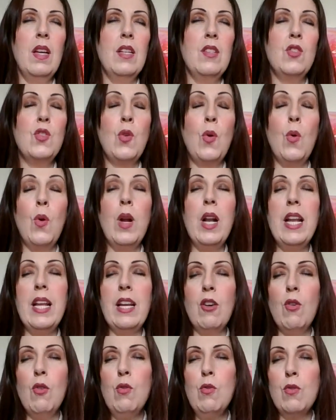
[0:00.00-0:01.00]

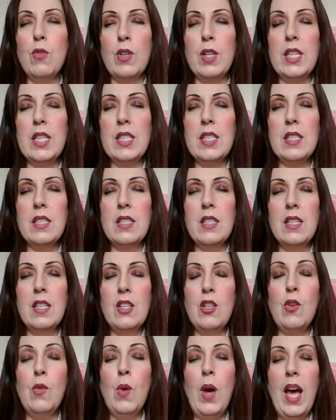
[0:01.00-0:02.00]
toiling over it.
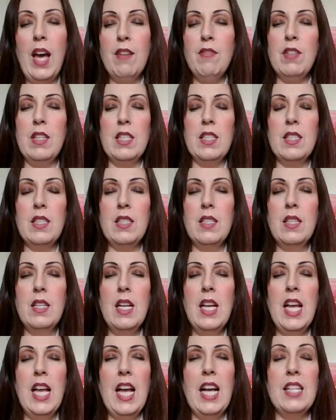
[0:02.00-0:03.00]
You have it.
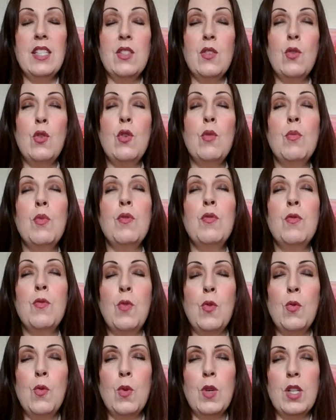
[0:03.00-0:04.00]
And so you move
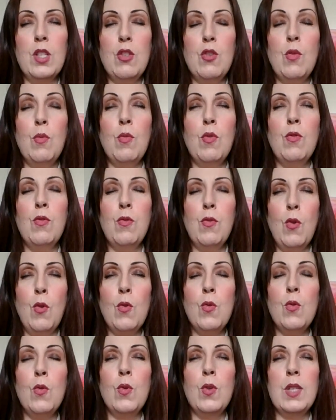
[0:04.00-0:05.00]
forward. You move
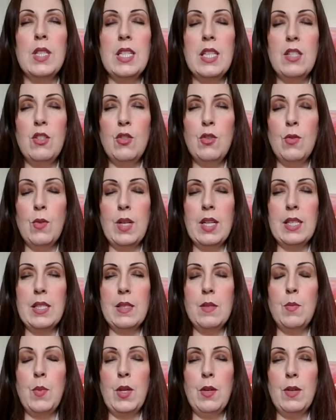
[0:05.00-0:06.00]
forward into your
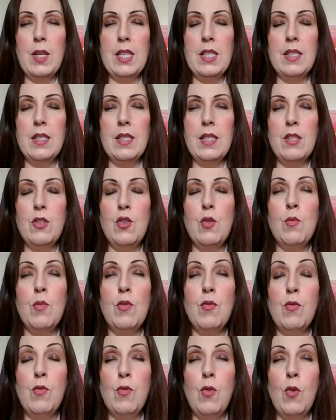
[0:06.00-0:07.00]
experiences. You
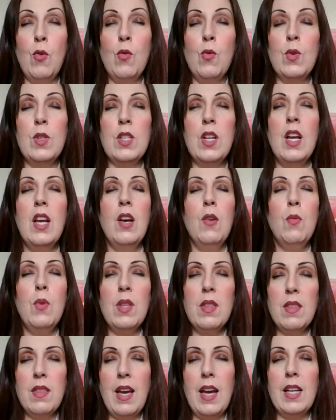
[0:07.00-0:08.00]
move forward
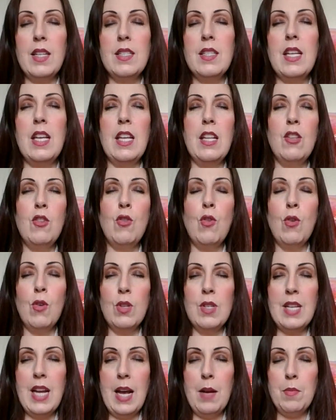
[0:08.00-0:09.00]
with that in your
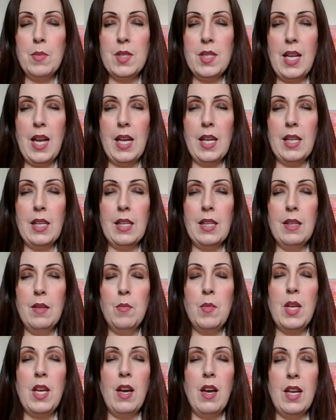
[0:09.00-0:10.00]
knapsack
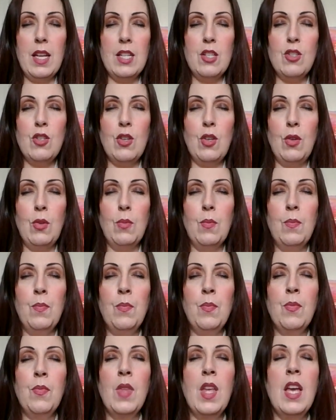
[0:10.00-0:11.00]
behind you.
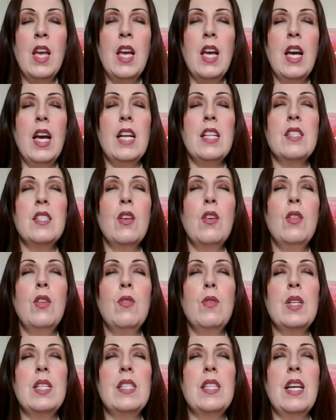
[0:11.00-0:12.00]
And so
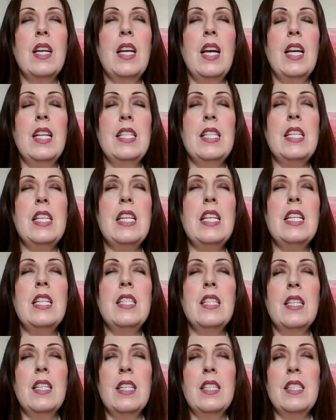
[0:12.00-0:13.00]
there is a need
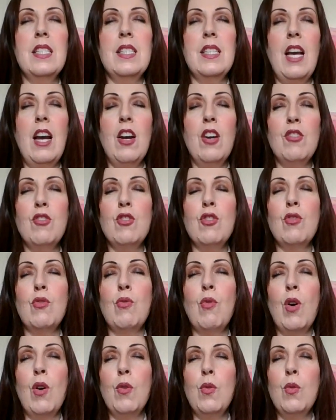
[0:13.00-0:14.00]
and a desire to
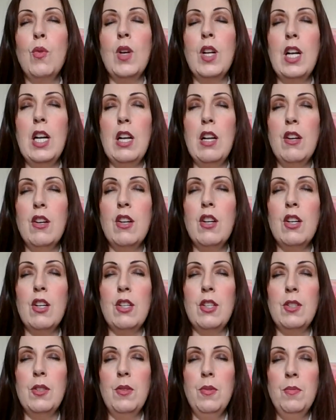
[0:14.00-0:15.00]
grow and
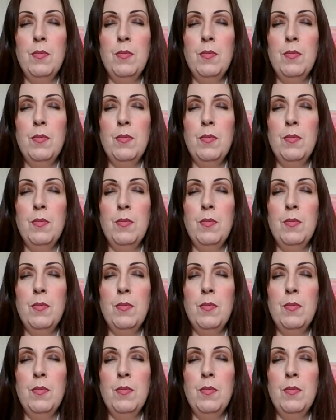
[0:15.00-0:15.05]
learn.